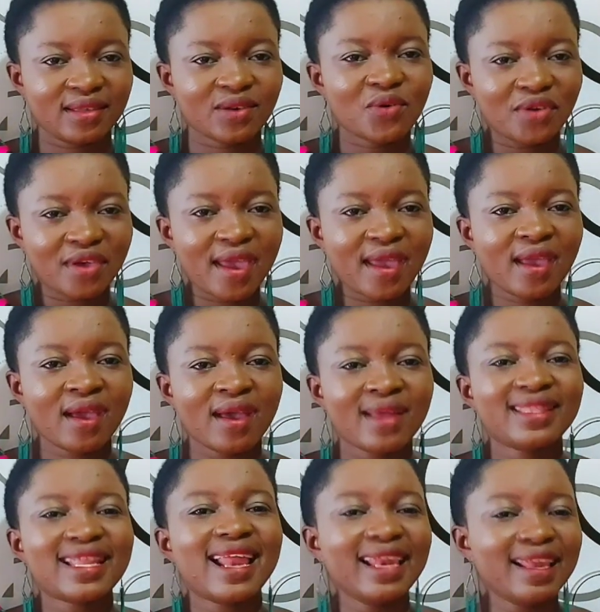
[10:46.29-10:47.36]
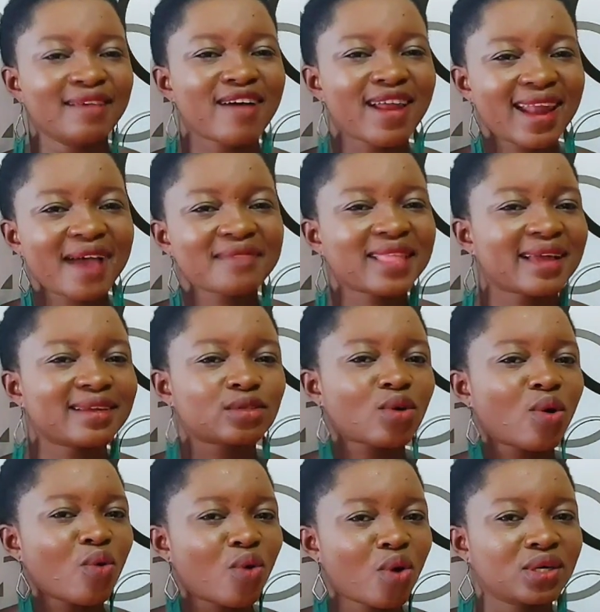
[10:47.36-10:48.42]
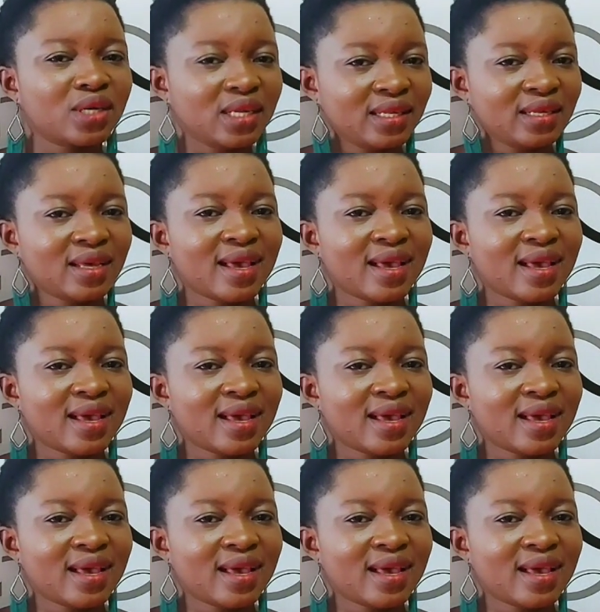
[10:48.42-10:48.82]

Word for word: okay they live a life that is ungodly